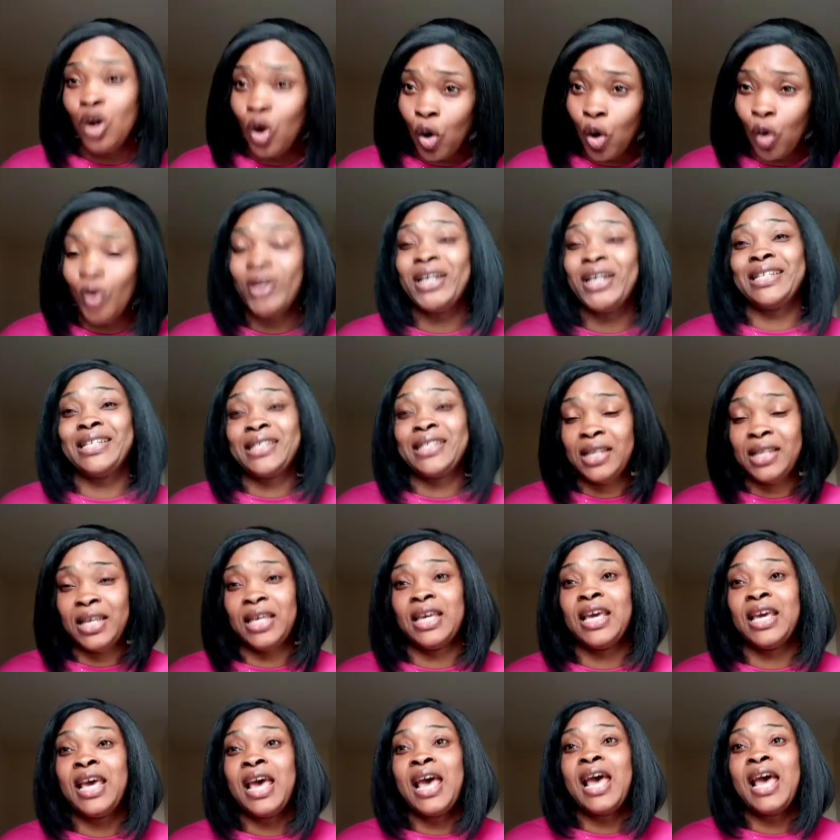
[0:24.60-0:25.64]

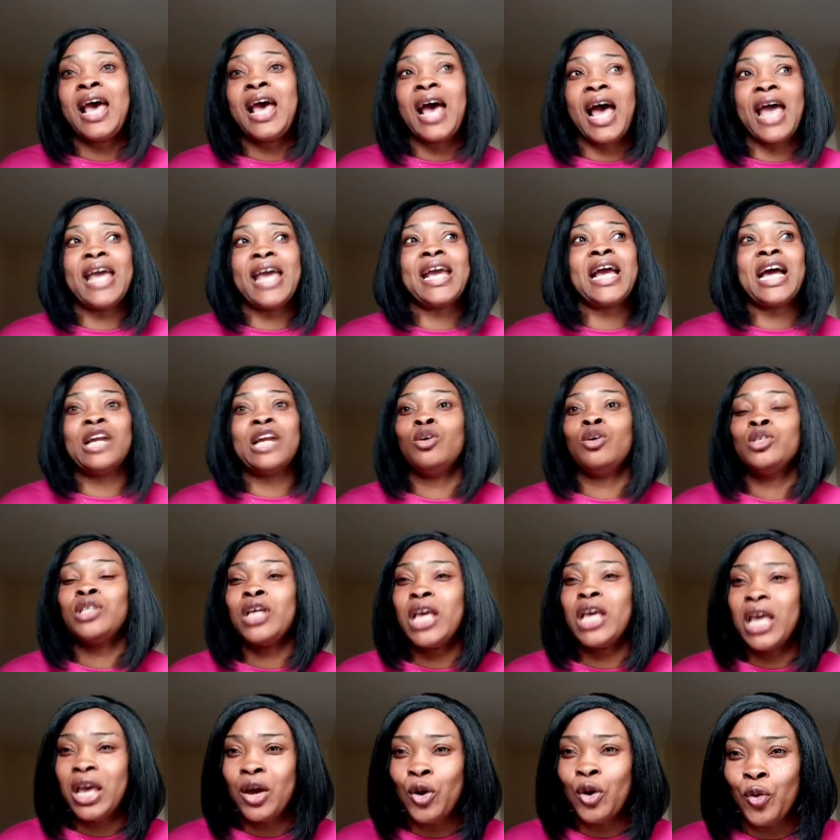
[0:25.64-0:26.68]
Honestly, I cannot
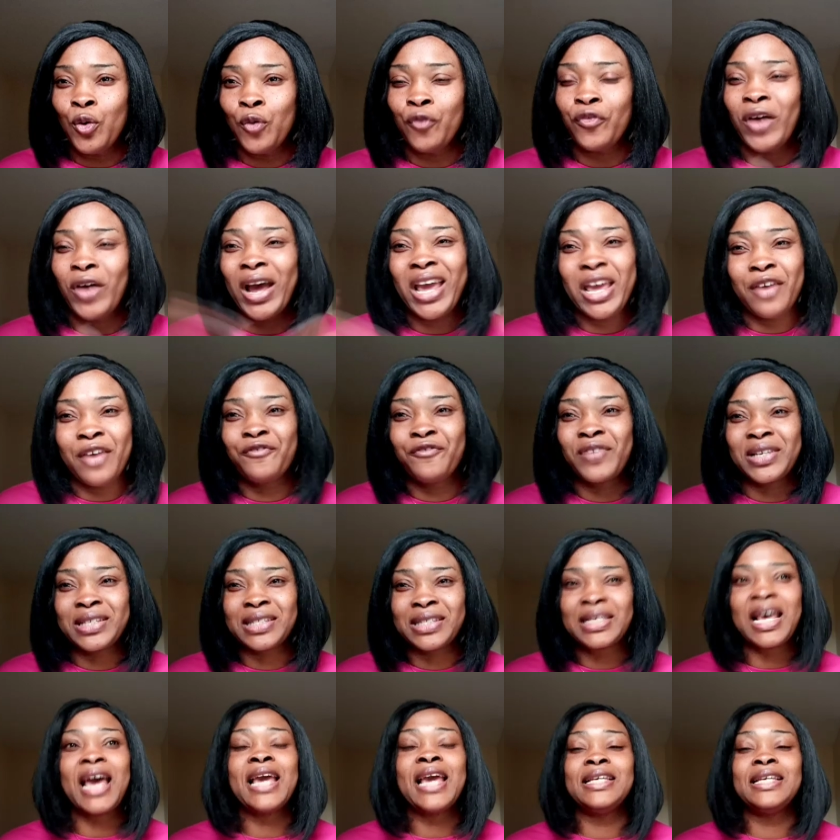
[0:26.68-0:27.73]

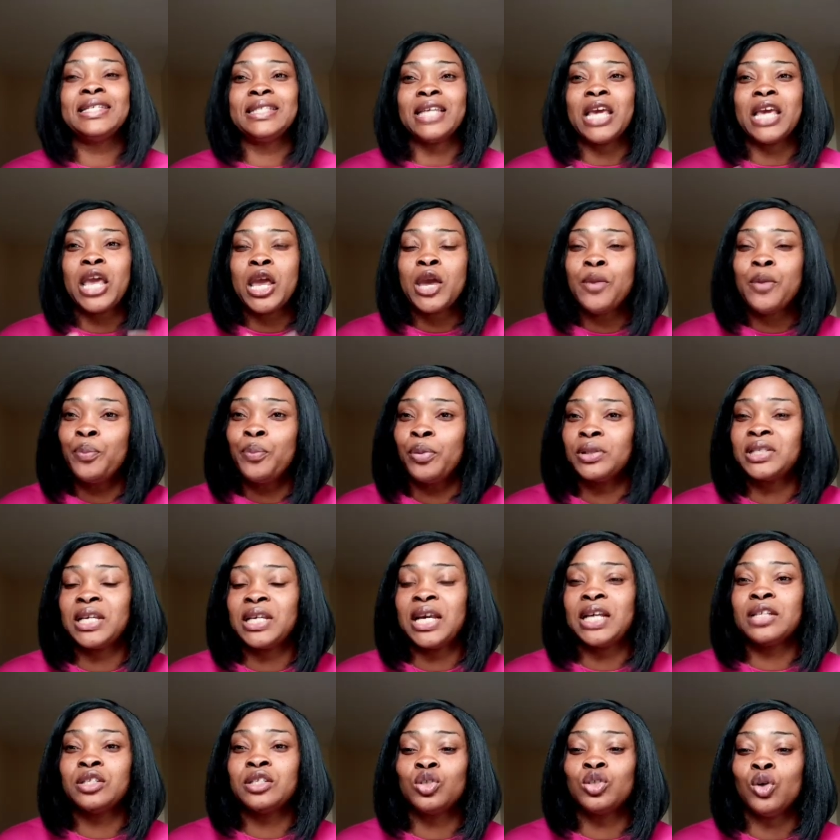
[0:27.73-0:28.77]
overemphasize the
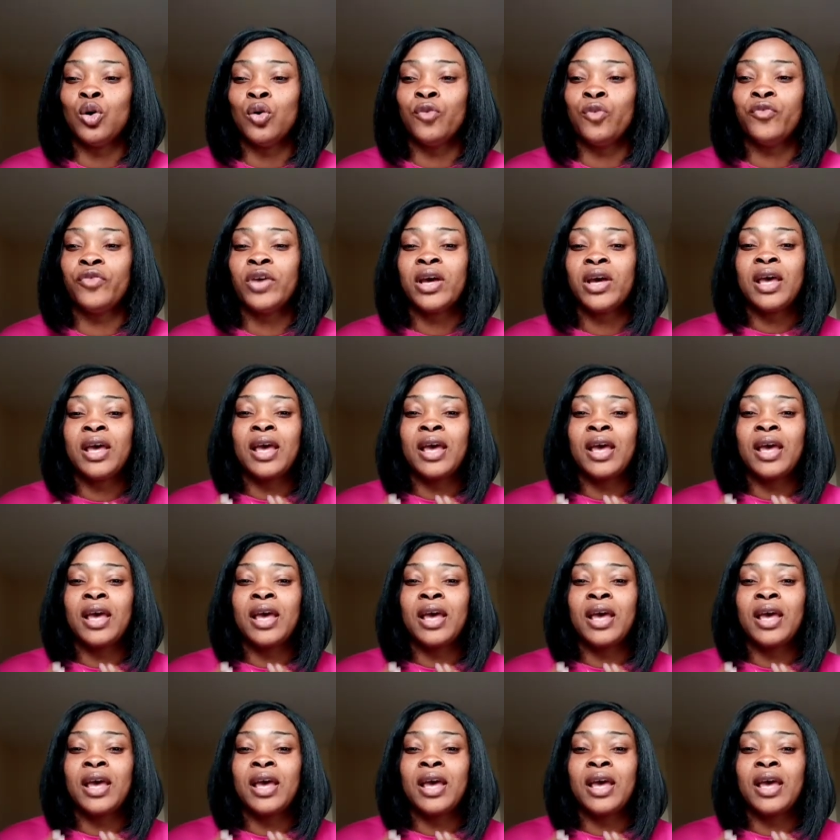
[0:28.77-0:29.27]
importance of